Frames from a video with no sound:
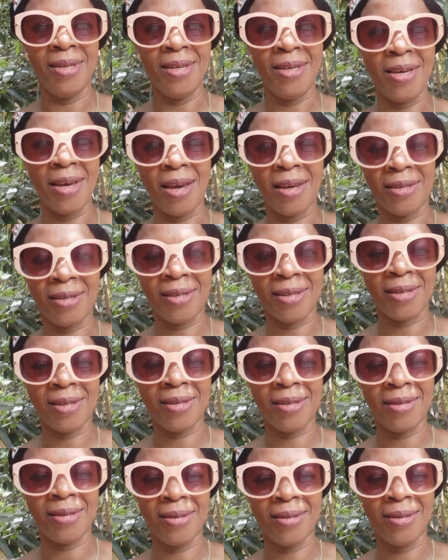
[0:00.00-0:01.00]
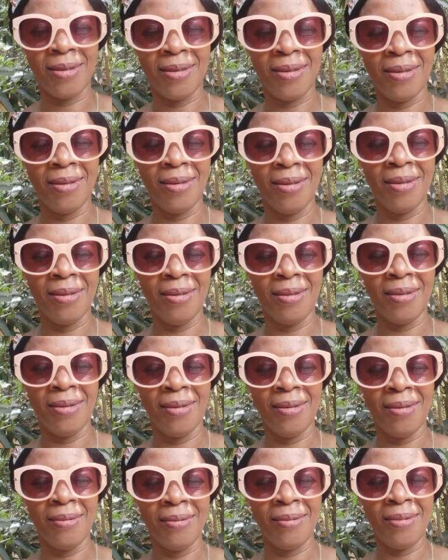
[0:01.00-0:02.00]
Yes.
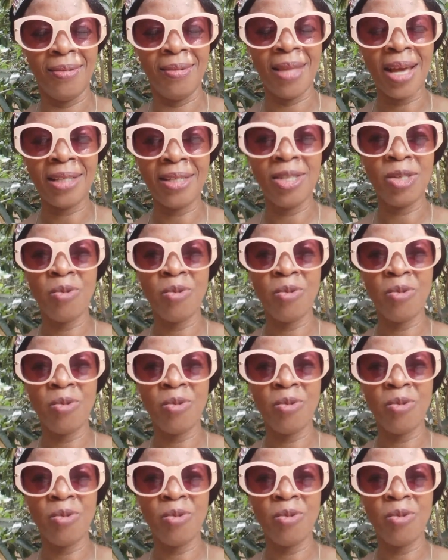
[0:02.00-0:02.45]
That